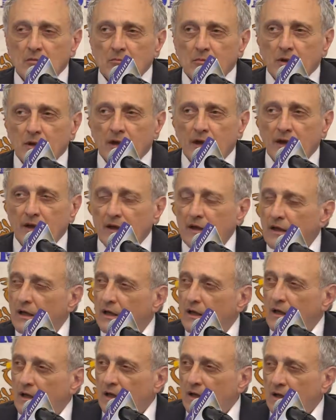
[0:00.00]
but I
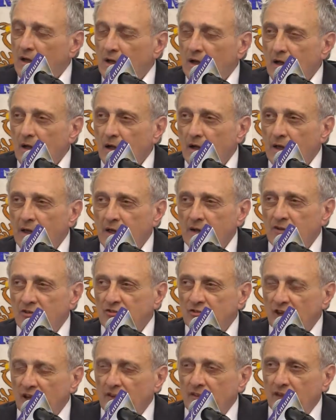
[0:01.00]
had to
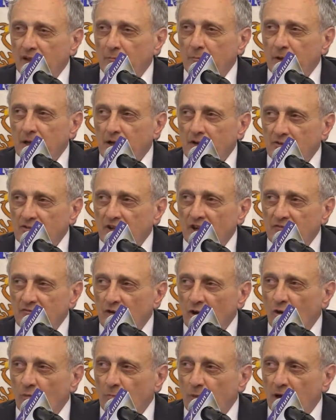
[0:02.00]
say that because I've
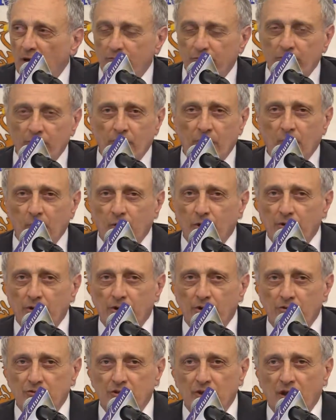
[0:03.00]
known Bob for a number of
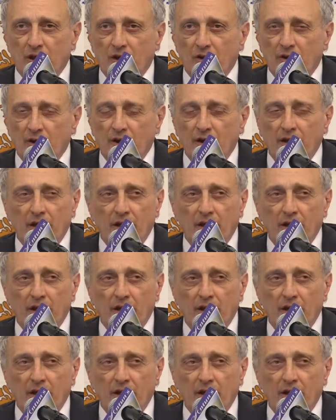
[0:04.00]
years now,